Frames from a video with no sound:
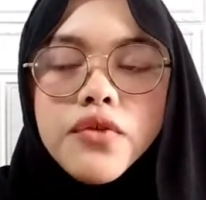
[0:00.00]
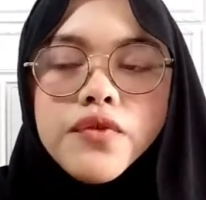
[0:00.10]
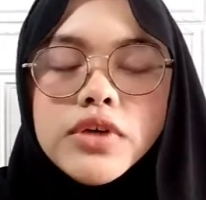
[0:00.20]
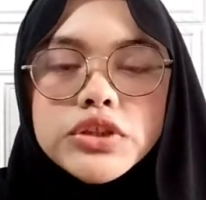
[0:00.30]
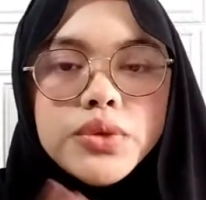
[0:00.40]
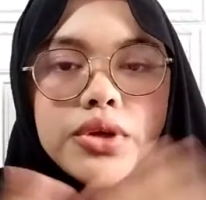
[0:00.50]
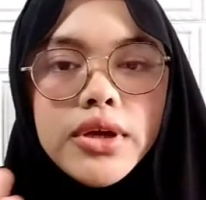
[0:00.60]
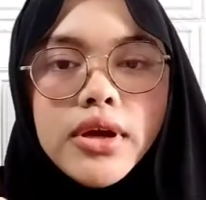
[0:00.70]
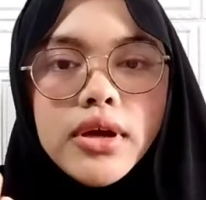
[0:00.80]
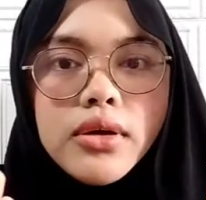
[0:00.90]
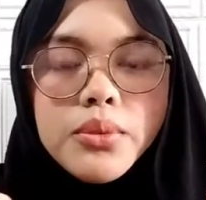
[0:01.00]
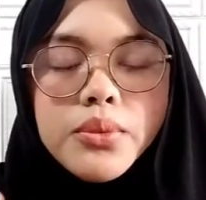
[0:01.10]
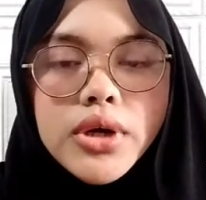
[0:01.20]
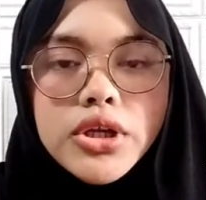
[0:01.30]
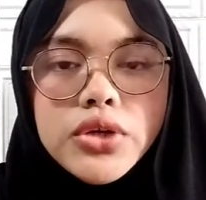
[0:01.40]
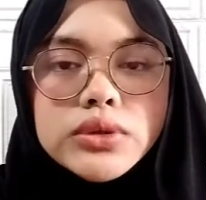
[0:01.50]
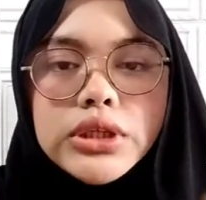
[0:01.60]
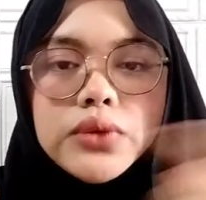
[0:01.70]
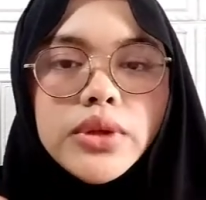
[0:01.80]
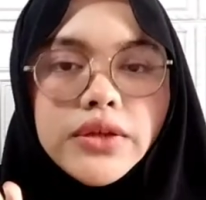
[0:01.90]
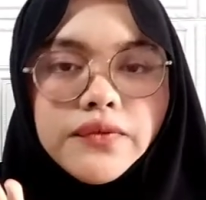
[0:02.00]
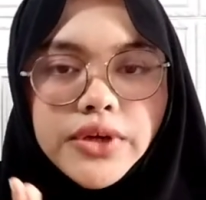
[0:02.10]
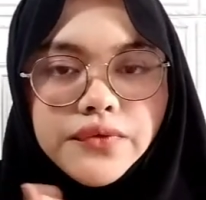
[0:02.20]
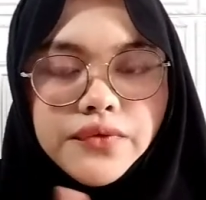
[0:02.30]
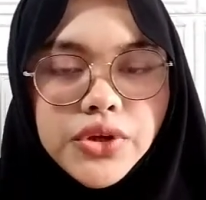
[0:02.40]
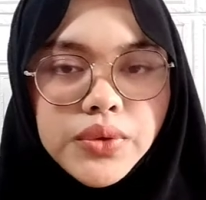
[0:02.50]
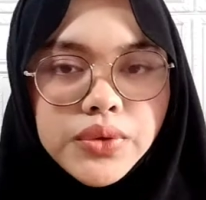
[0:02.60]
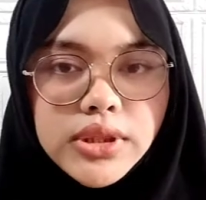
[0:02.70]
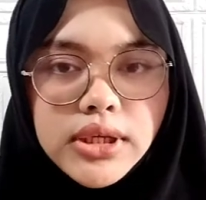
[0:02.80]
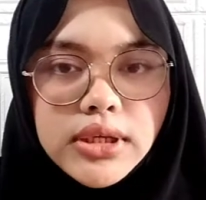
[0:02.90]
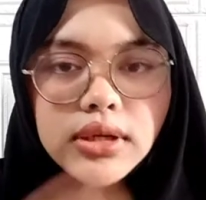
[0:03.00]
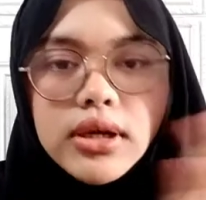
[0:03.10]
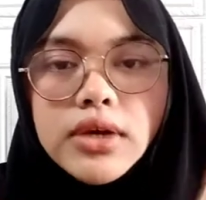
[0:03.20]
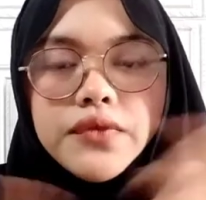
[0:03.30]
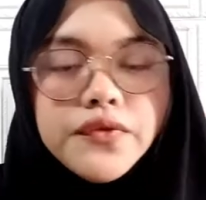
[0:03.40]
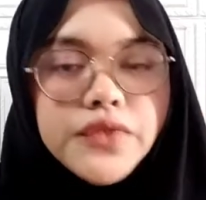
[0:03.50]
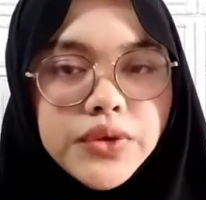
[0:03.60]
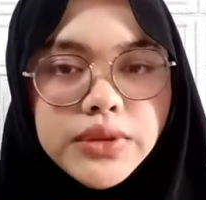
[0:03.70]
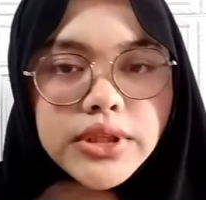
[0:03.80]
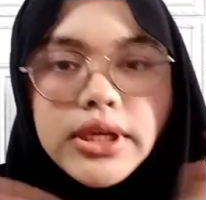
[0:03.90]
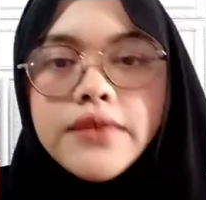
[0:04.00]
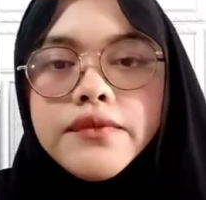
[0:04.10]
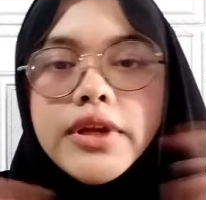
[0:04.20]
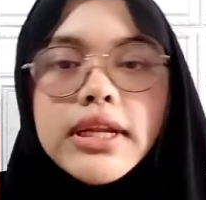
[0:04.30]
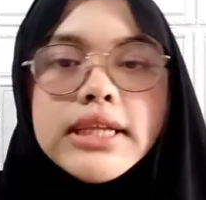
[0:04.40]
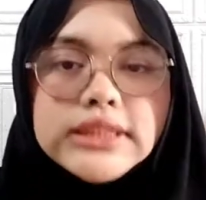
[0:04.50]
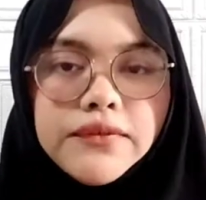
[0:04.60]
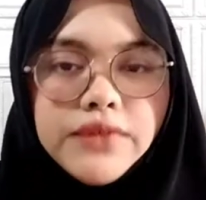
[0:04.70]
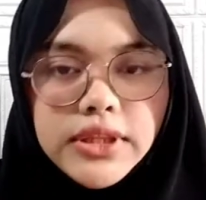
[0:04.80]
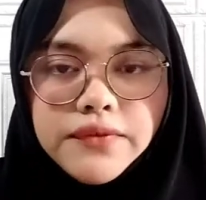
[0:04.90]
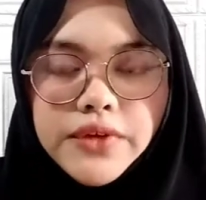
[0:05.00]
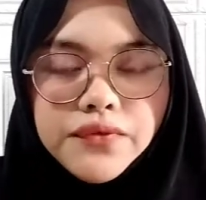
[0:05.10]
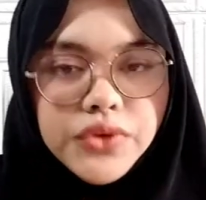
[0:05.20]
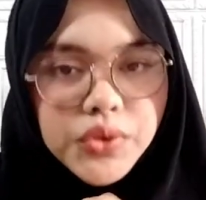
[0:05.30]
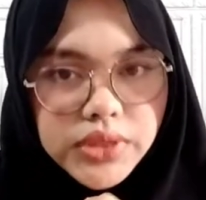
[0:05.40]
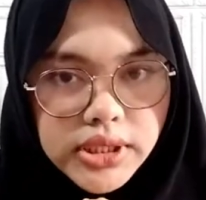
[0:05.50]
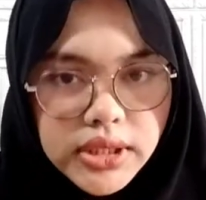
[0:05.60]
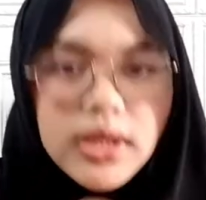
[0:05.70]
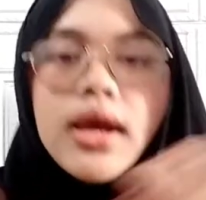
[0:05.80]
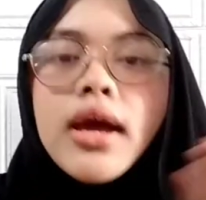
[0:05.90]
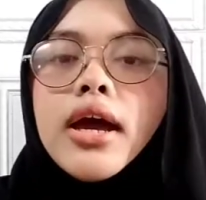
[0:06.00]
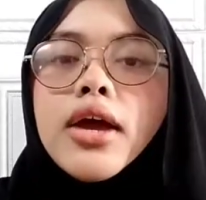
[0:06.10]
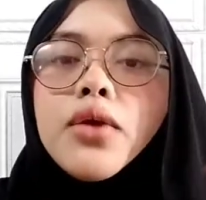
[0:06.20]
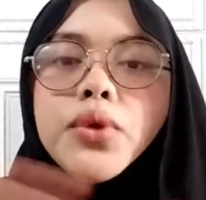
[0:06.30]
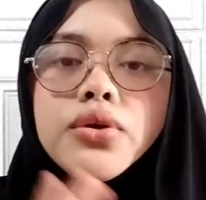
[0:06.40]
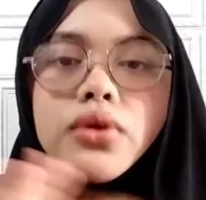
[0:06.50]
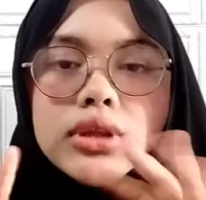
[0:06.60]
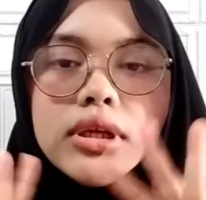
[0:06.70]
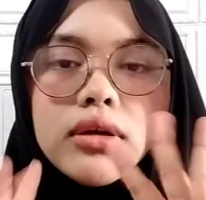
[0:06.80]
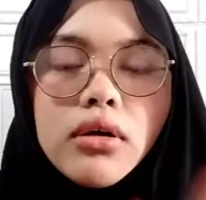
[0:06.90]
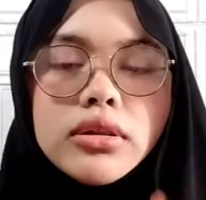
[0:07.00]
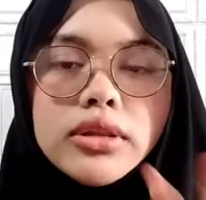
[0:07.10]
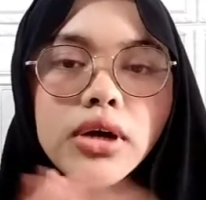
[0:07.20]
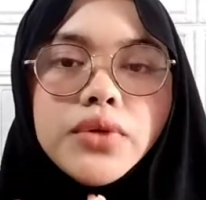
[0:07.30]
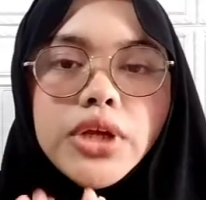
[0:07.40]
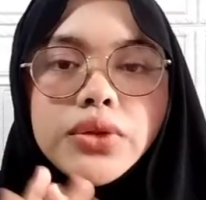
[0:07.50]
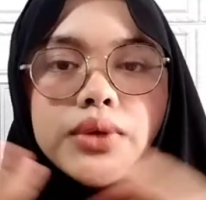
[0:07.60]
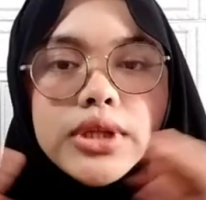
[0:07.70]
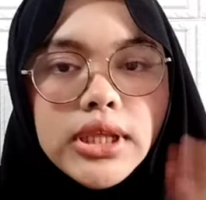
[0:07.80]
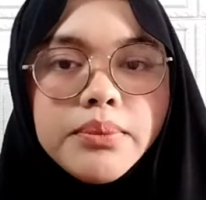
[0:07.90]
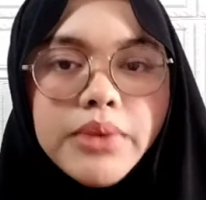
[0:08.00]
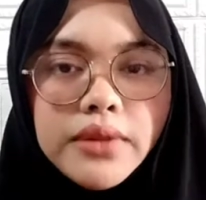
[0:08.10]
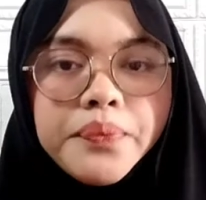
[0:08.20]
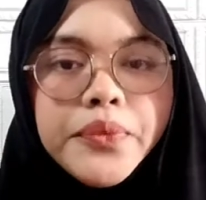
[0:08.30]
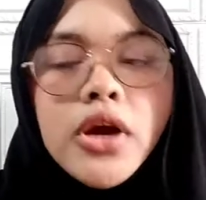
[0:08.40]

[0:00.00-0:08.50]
First, we use the 25 Newton, 50 Newton, and finally 75 Newton, and we noted it all down into the table.